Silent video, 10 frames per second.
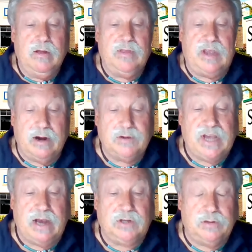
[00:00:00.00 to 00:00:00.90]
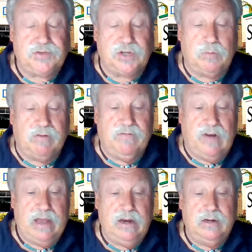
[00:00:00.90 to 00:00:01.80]
The CARES Act also
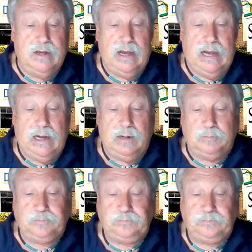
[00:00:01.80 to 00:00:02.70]
provided an